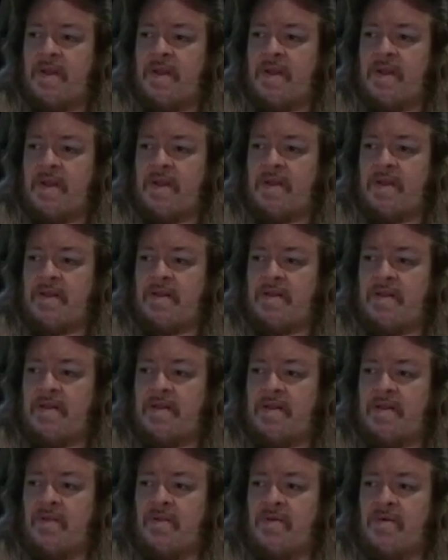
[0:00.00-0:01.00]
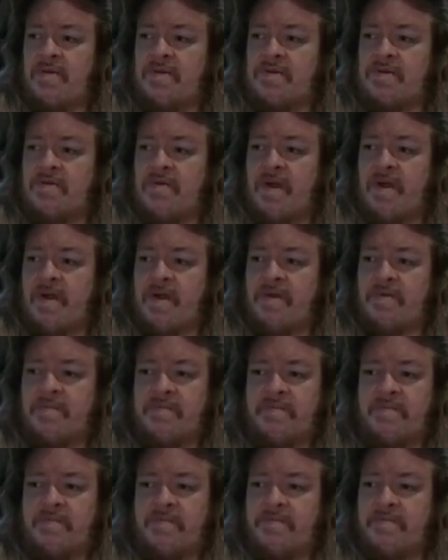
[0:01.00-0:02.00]
And the Lord is great.
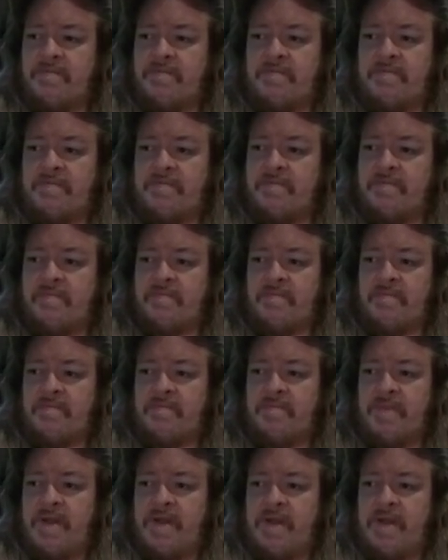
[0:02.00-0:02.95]
He